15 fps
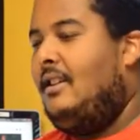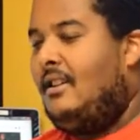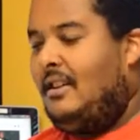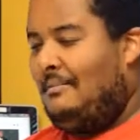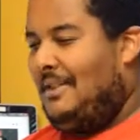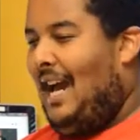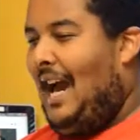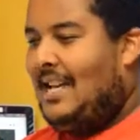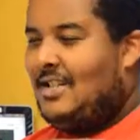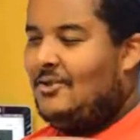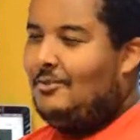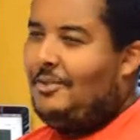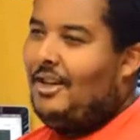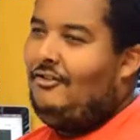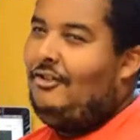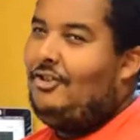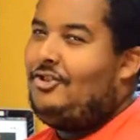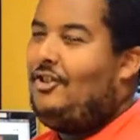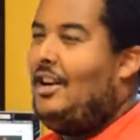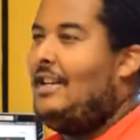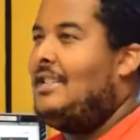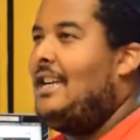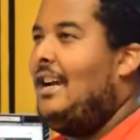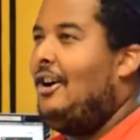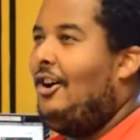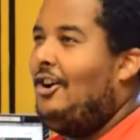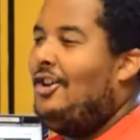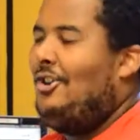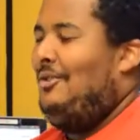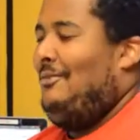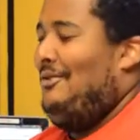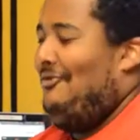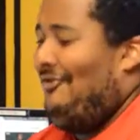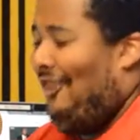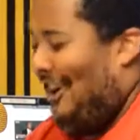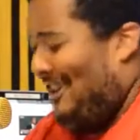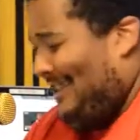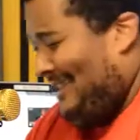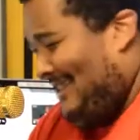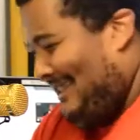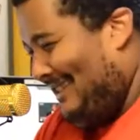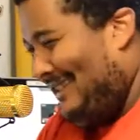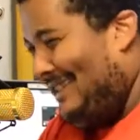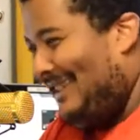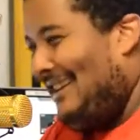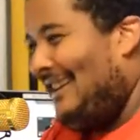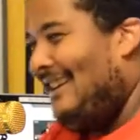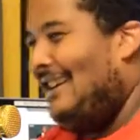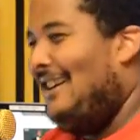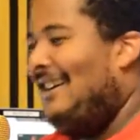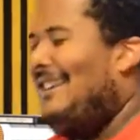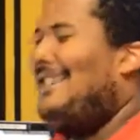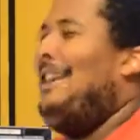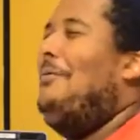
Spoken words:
I'm tired of superheroes trying to take our human rights. They